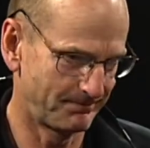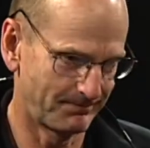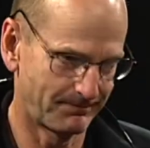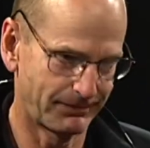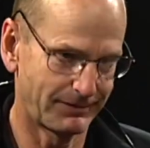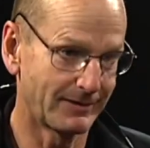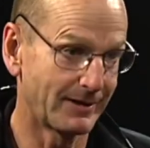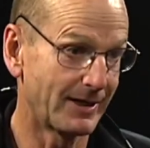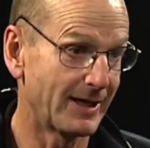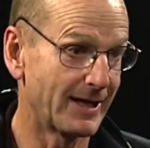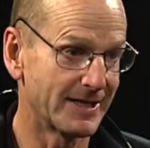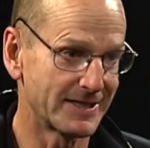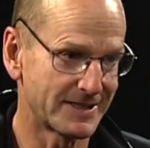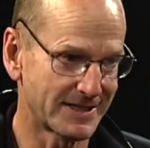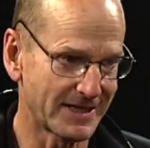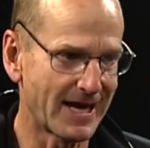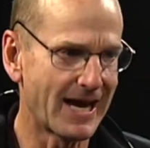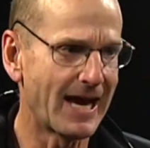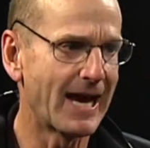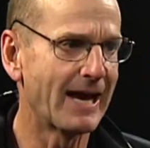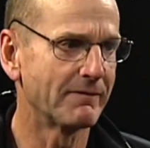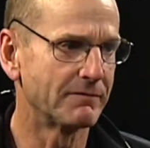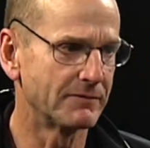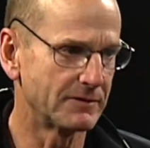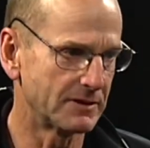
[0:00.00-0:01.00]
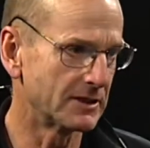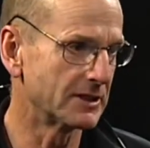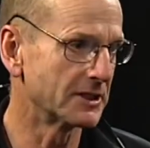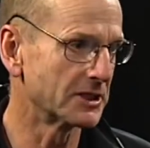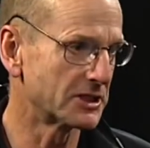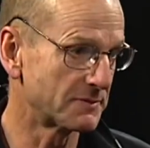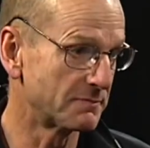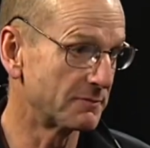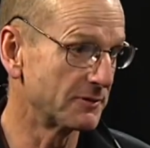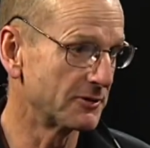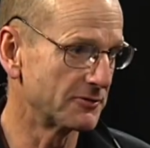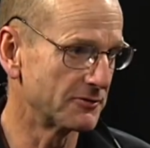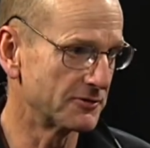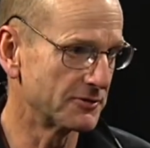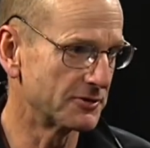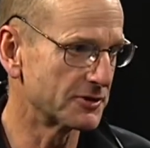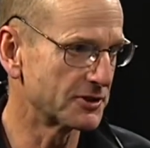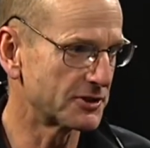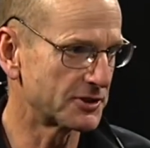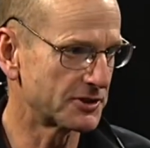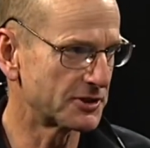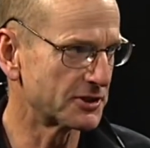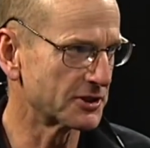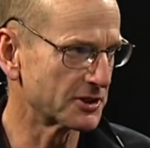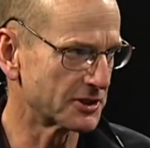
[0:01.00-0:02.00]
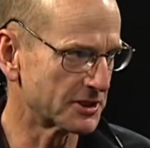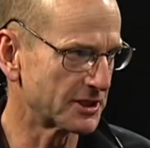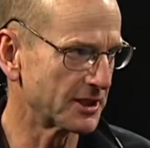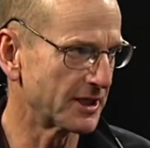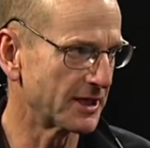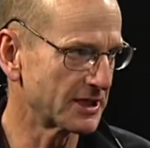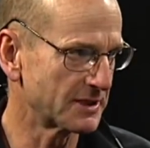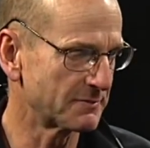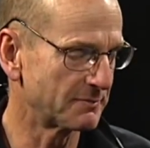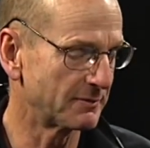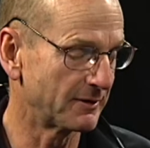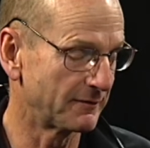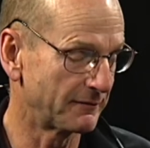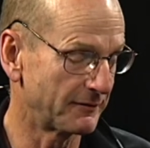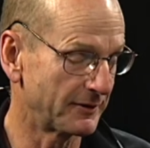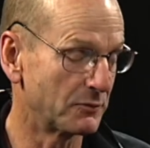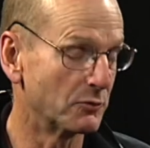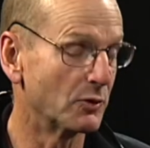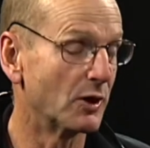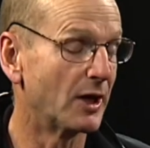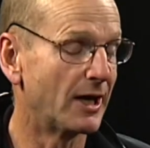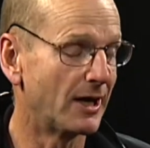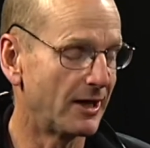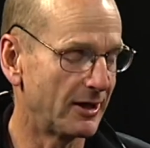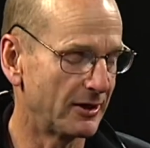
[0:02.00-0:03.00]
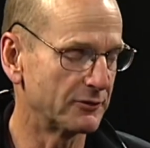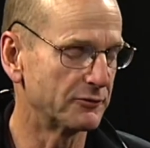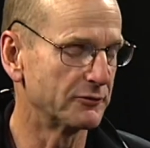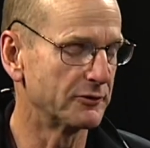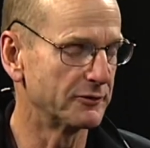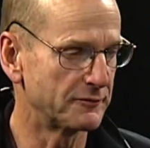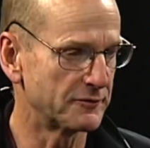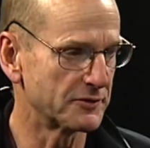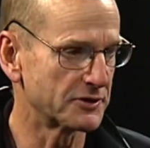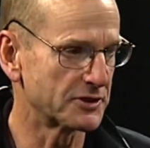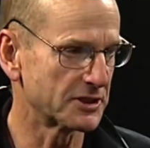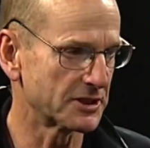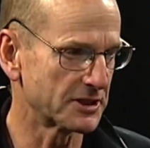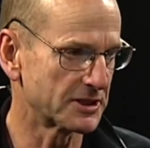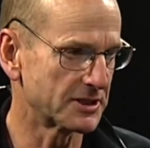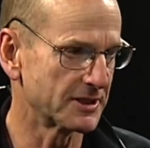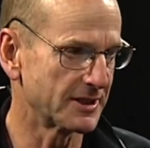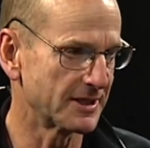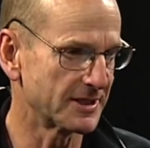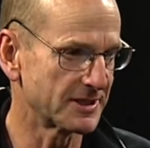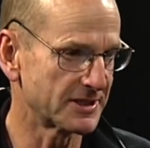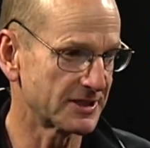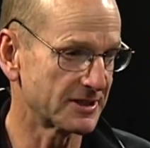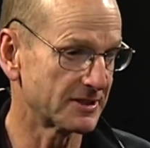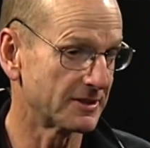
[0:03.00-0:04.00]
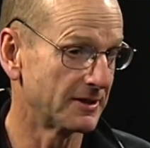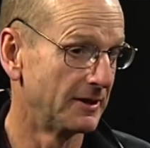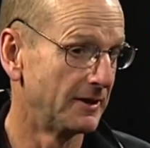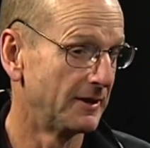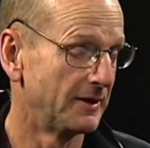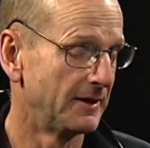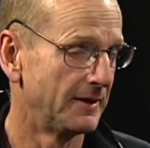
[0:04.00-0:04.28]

players that haven't experienced success, but I think we're hungry for success.